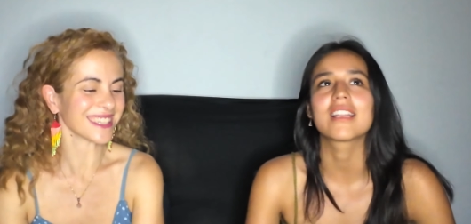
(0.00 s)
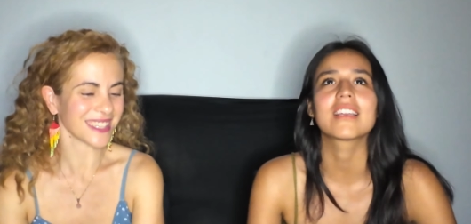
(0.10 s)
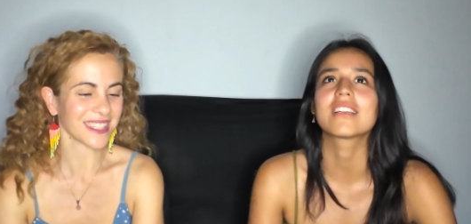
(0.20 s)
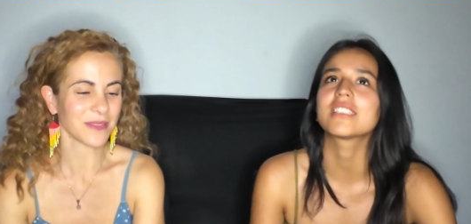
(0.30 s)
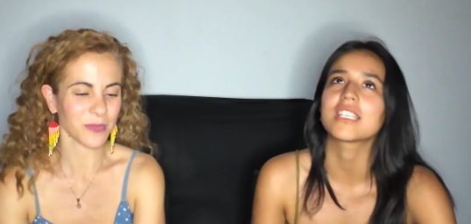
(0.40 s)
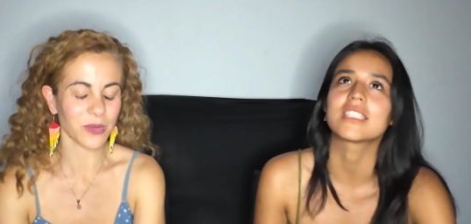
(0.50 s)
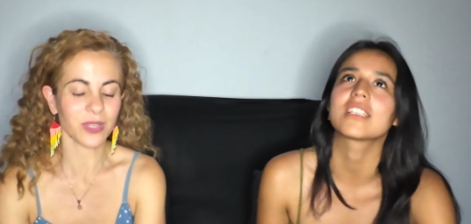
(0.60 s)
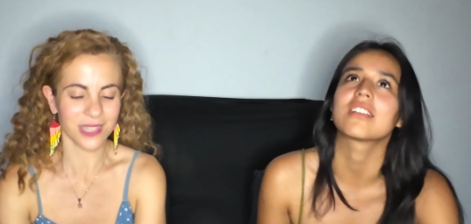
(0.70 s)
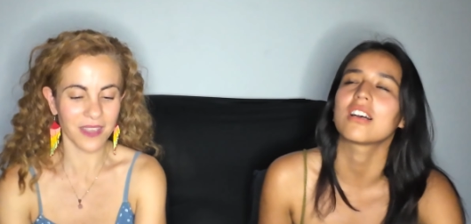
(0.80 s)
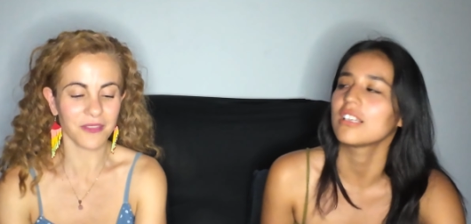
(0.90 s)
Speaker 1: they change. But
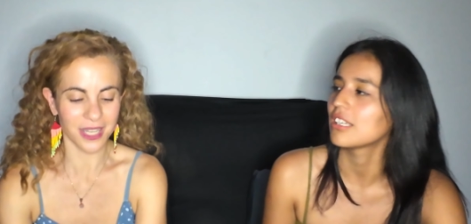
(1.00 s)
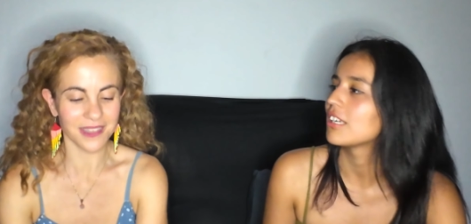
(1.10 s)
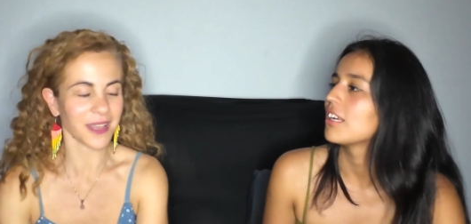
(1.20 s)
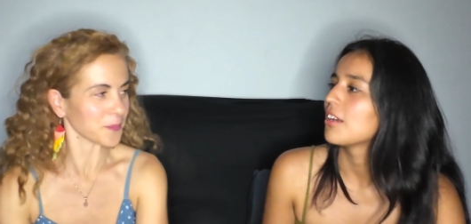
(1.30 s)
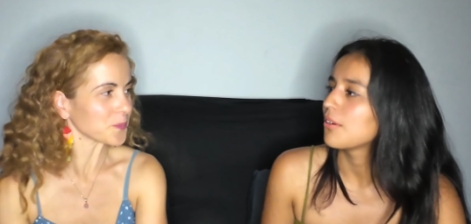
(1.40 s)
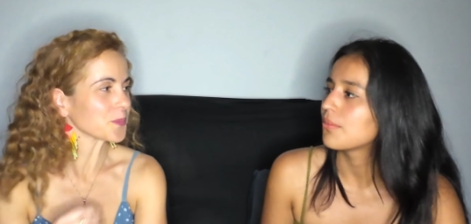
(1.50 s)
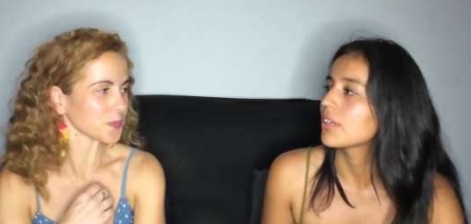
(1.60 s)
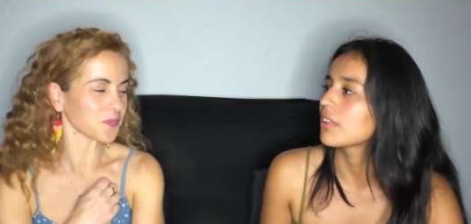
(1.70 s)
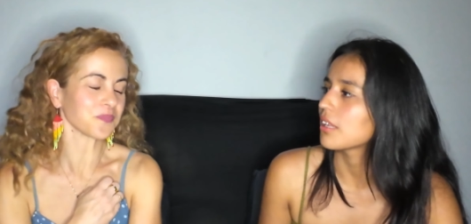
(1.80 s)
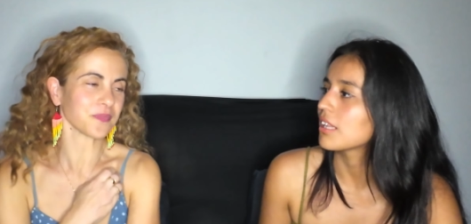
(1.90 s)
we say lot. fresa.
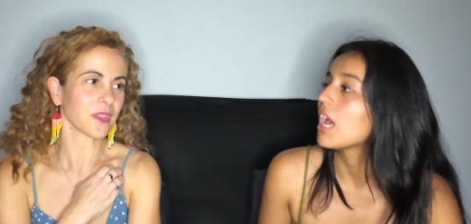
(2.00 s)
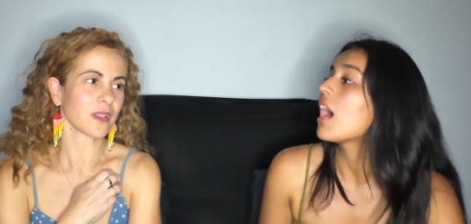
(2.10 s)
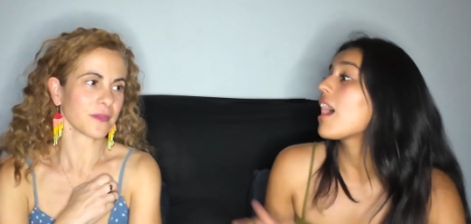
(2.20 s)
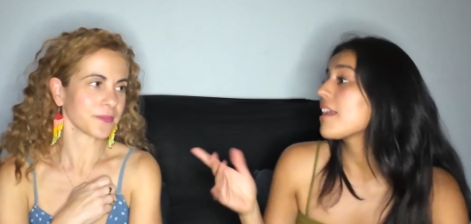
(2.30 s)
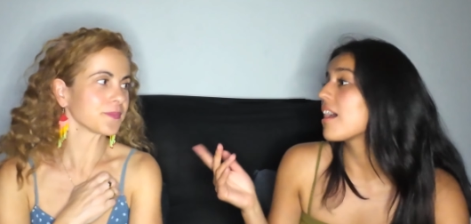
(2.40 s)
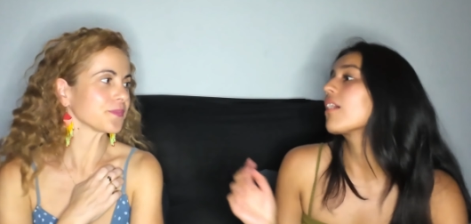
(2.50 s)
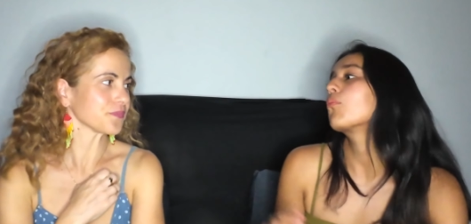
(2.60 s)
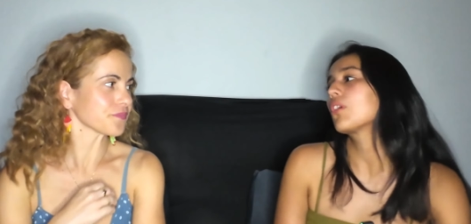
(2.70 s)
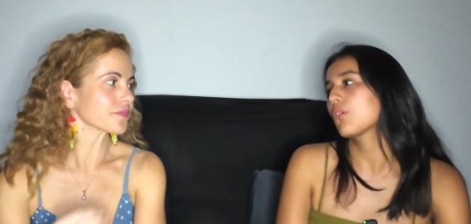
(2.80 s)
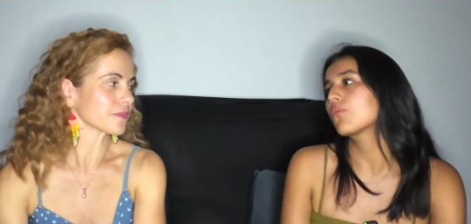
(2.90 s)
Fresas. Ah, yeah,
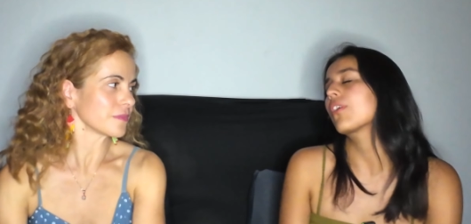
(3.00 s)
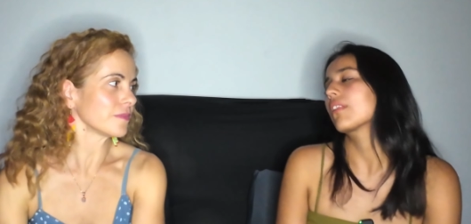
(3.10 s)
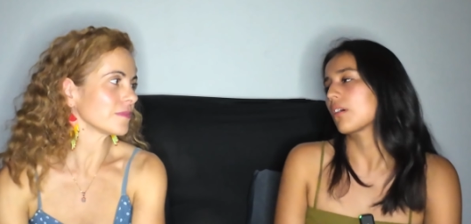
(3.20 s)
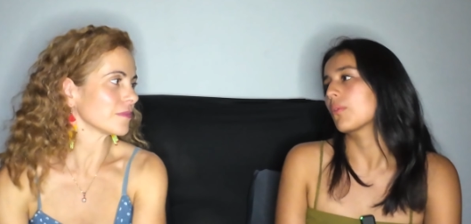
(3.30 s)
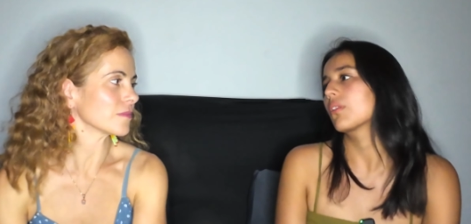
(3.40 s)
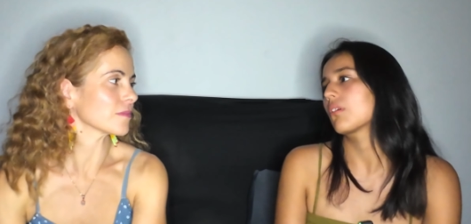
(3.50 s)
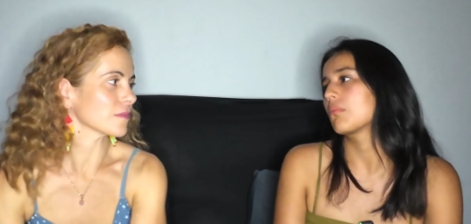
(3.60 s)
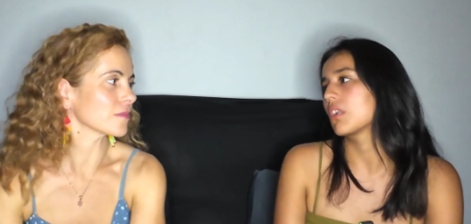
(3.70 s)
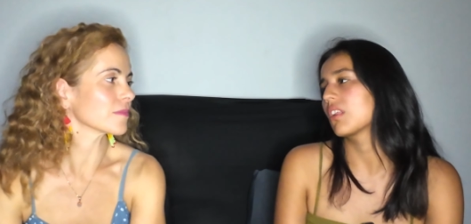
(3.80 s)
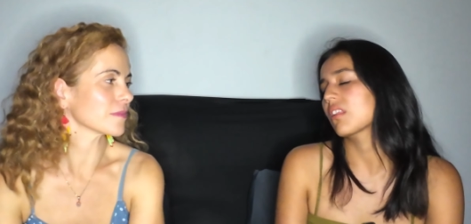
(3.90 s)
and we use fresa when
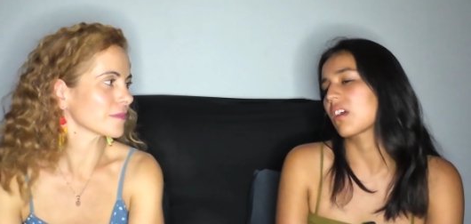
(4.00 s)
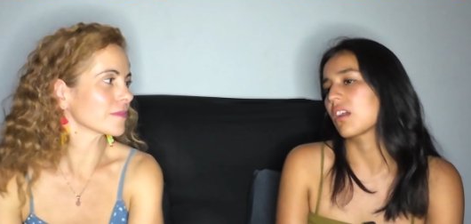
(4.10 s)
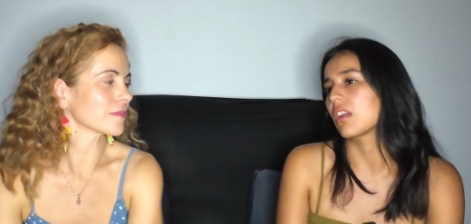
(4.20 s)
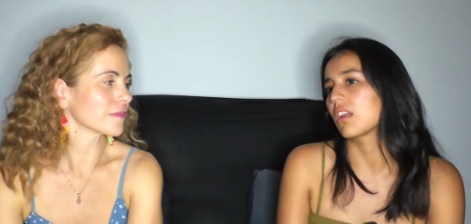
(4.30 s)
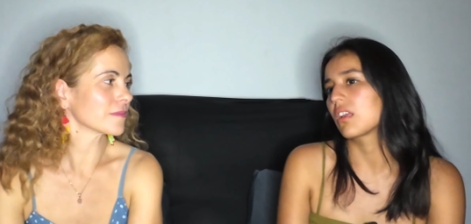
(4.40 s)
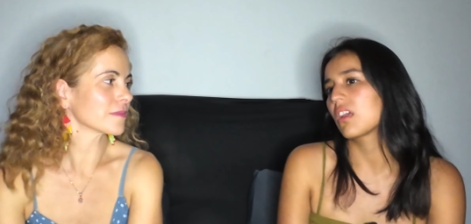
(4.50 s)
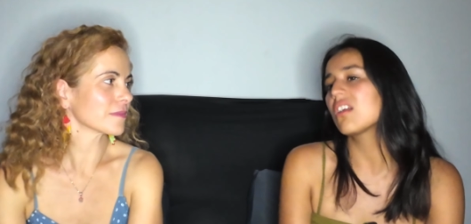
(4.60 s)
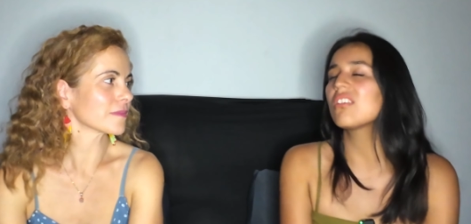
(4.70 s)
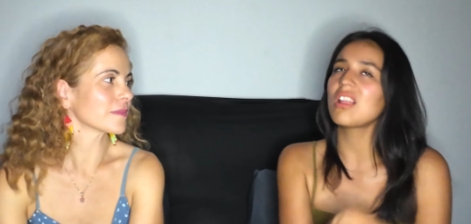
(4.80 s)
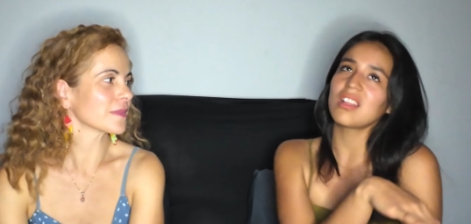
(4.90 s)
someone is like,
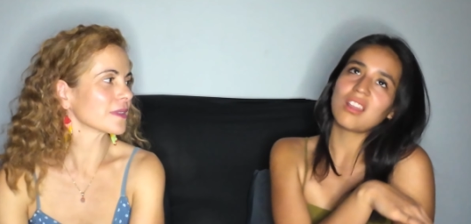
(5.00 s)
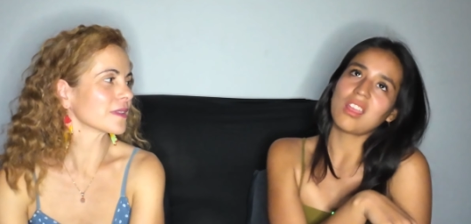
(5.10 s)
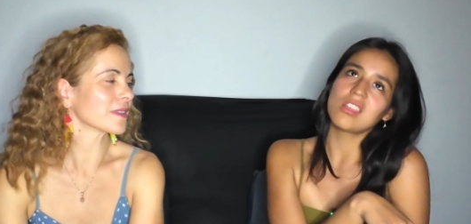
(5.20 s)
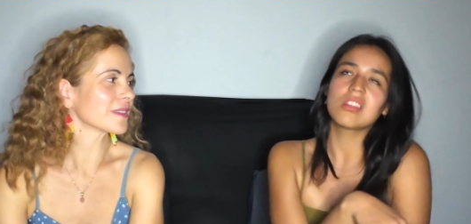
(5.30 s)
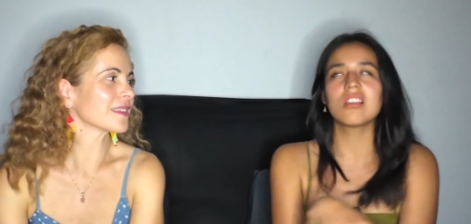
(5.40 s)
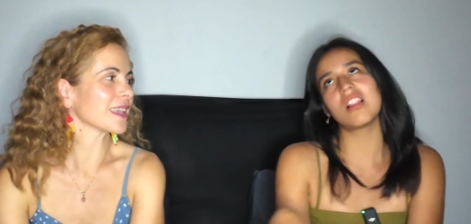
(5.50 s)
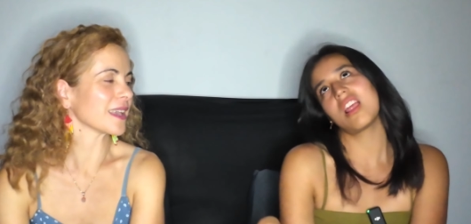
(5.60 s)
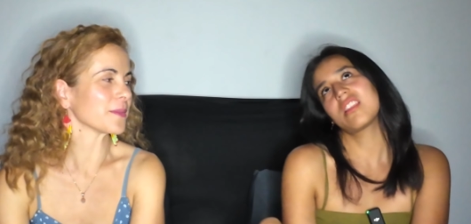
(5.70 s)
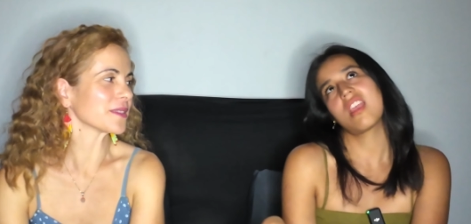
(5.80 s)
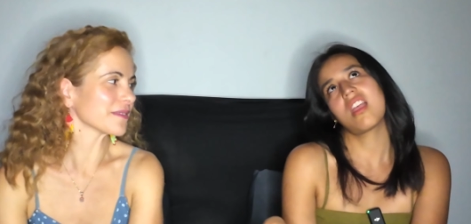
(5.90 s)
I don't like this, I don't
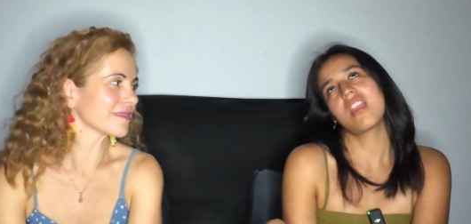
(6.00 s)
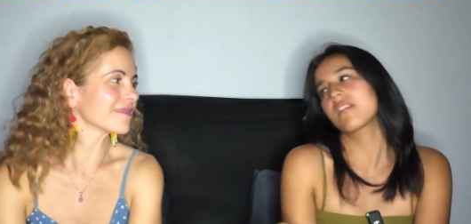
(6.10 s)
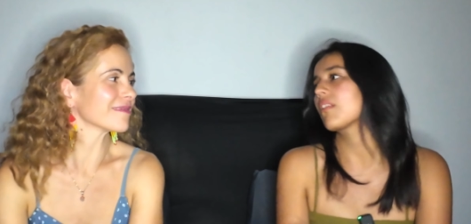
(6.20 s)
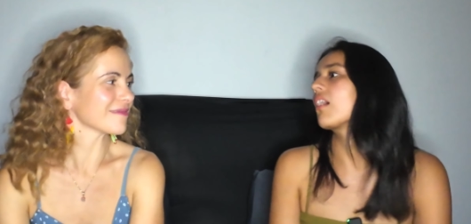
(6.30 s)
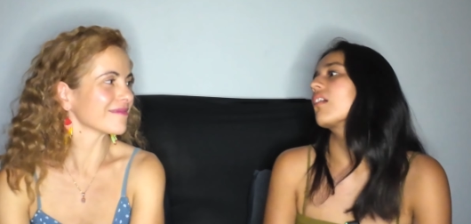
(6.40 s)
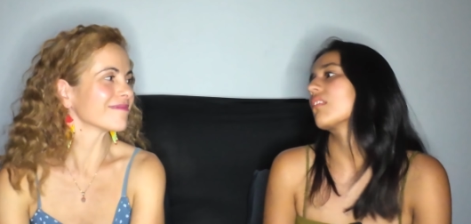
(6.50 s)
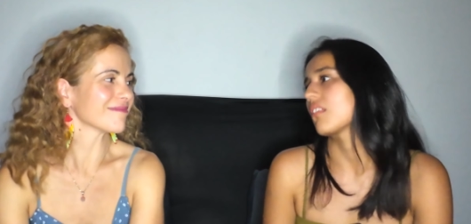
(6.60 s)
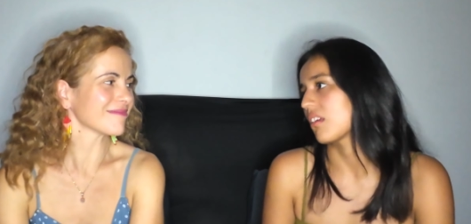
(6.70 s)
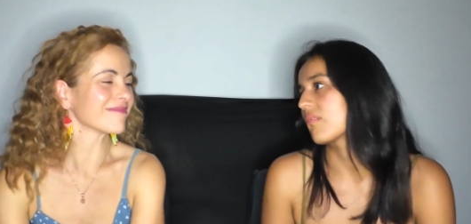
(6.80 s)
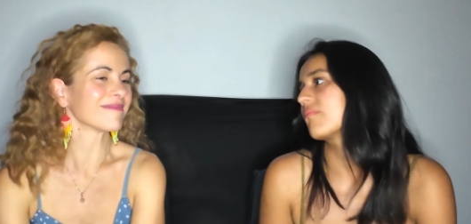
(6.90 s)
yeah, like that, and ah,
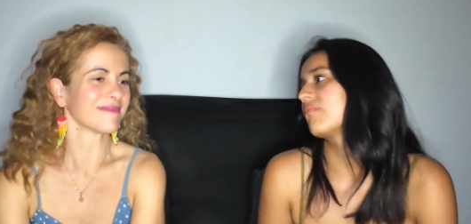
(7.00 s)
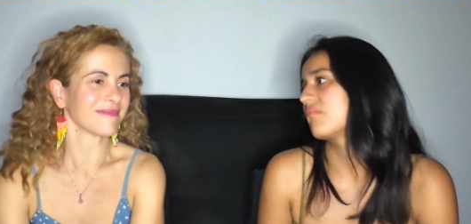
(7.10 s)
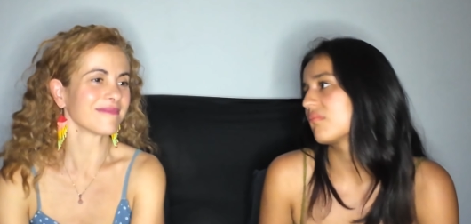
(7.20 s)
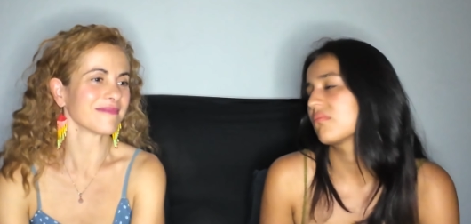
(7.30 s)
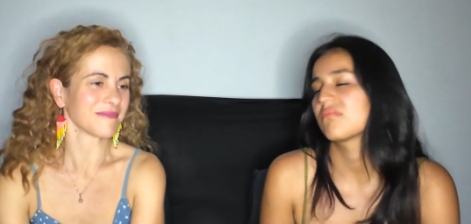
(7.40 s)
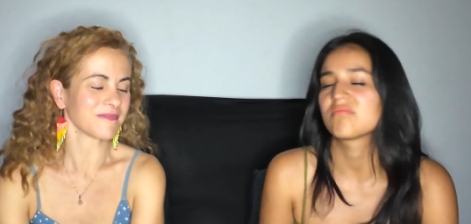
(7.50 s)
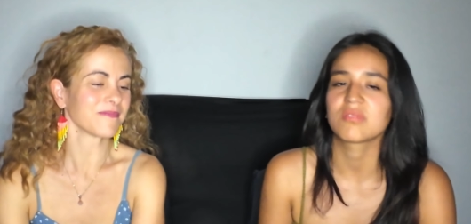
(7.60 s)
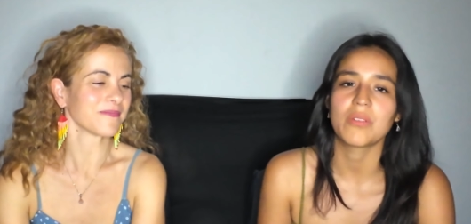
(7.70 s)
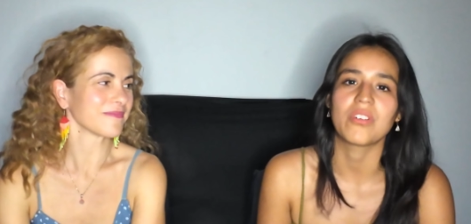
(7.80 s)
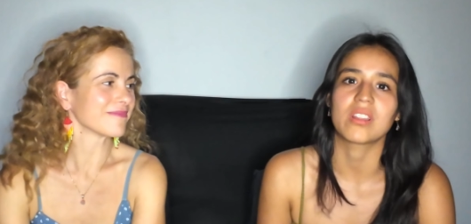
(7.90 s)
sí, mm
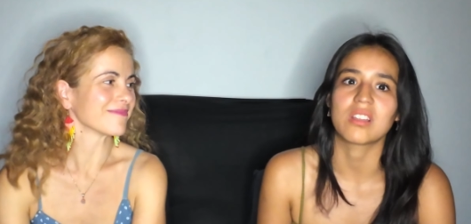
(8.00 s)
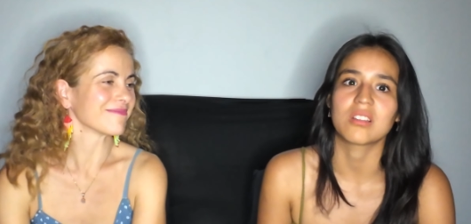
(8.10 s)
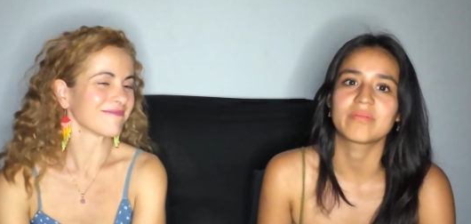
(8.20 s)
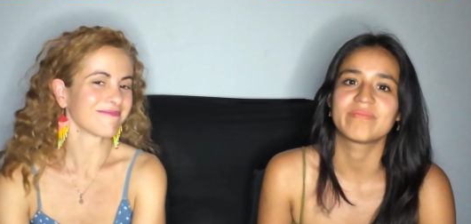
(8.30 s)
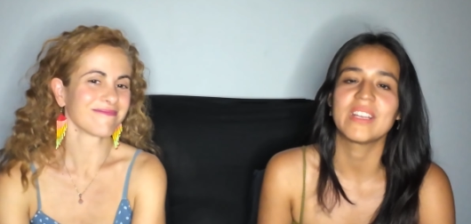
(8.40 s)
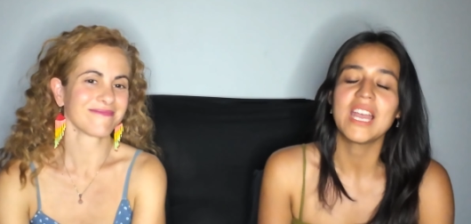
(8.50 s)
-hmm. fresas.